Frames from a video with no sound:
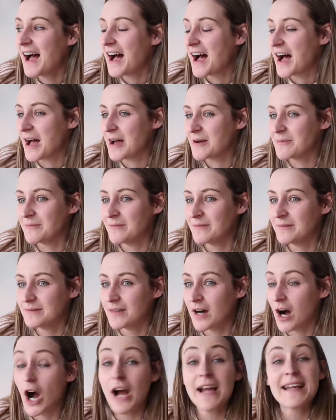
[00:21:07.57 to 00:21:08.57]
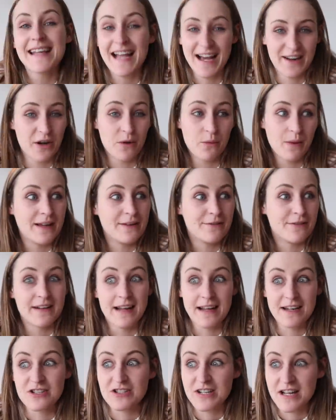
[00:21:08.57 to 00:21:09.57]
Um, I cannot wait for
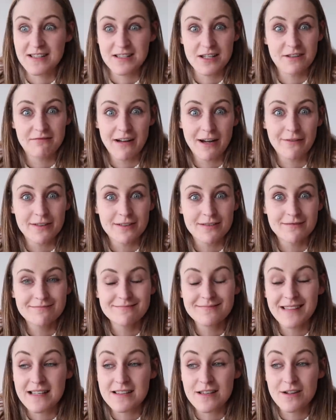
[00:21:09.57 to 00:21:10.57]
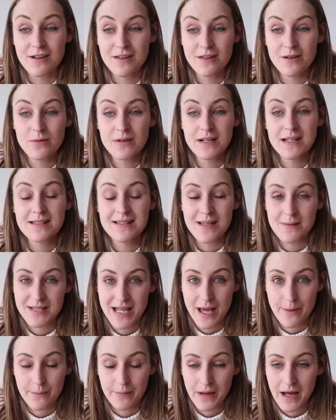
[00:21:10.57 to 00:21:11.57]
next year's Unravel. There's another one in
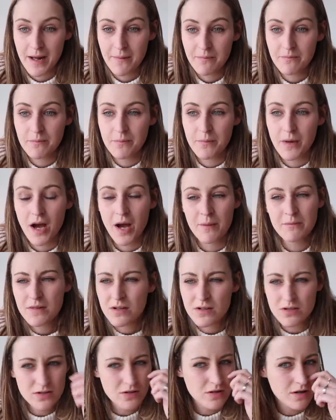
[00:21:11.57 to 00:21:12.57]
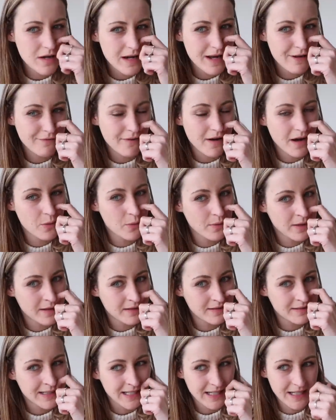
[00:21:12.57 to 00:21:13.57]
September, but I'm not sure if I
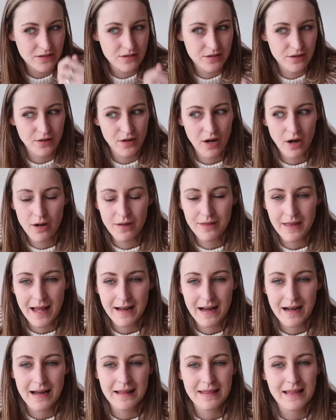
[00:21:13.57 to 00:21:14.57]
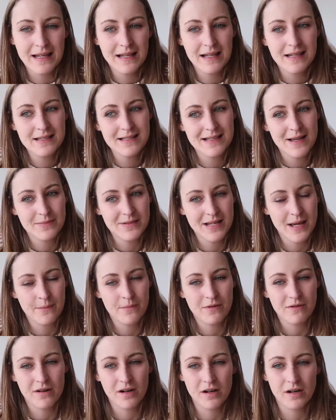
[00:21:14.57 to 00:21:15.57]
will need to go then. And I think in
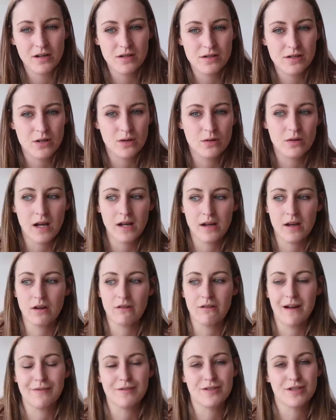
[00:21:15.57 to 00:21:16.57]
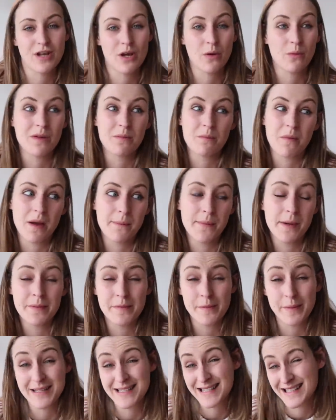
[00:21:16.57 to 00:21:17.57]
September I'm going to do like a craft show with my mum
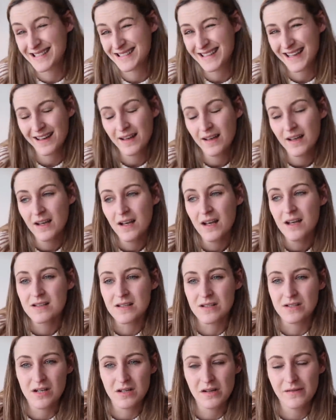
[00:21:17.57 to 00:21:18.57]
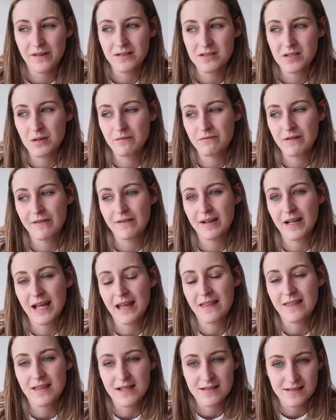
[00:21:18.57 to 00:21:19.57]
and my sister. So I don't know if I'll do Unravel
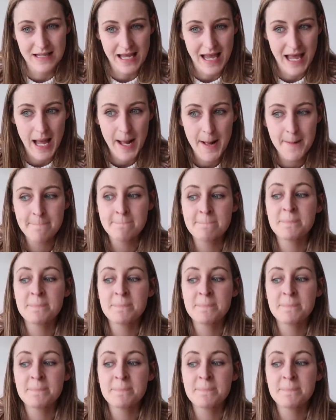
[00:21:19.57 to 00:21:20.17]
again this year.